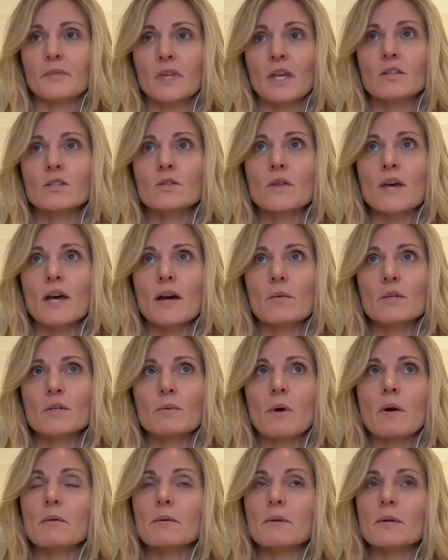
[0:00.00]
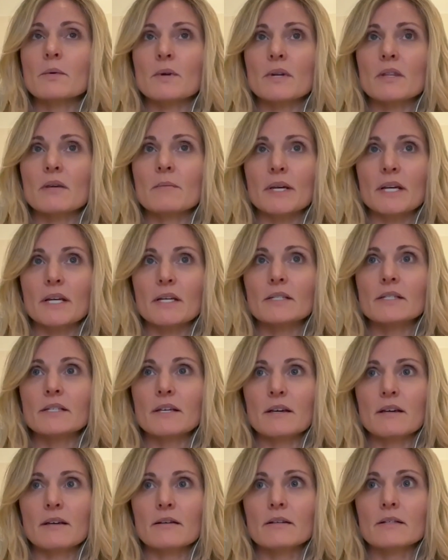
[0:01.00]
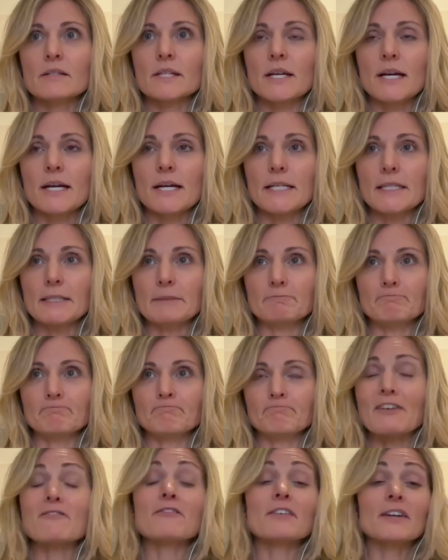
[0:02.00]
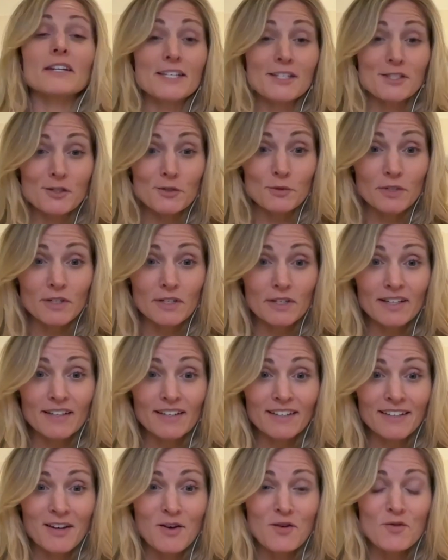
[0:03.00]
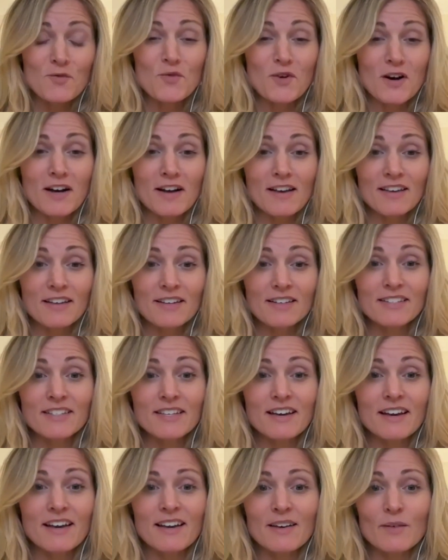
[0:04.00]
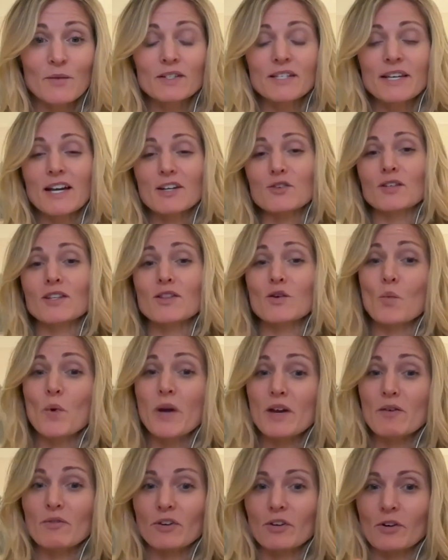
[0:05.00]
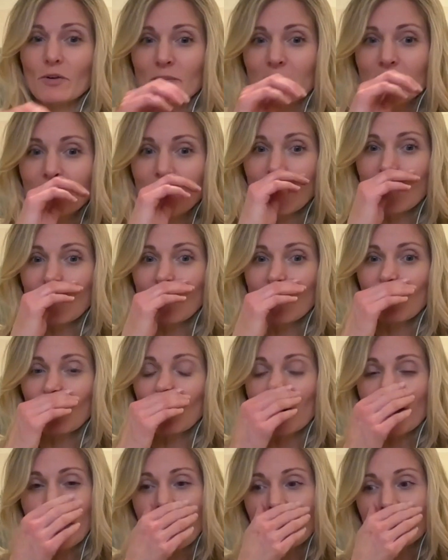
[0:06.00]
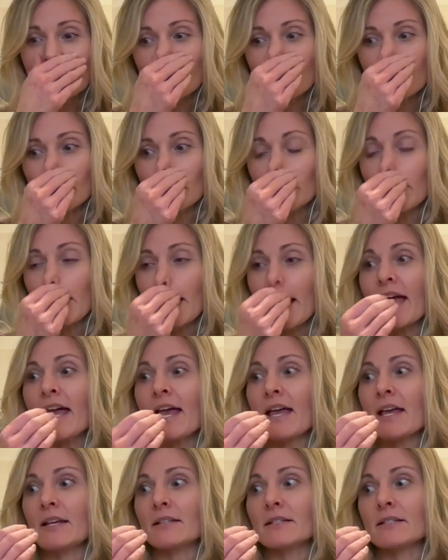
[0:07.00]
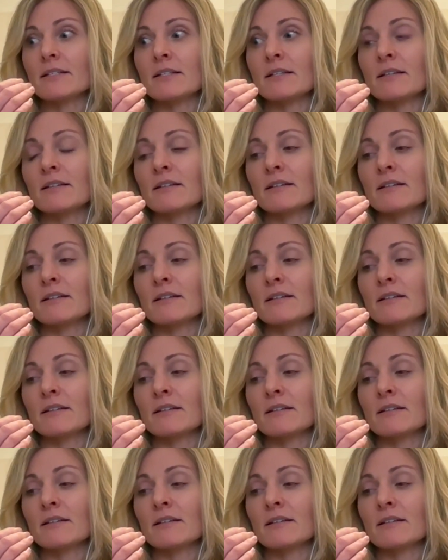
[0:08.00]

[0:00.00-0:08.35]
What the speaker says: So that was probably one of the biggest things. Funny story was I was actually in the weight room one afternoon, and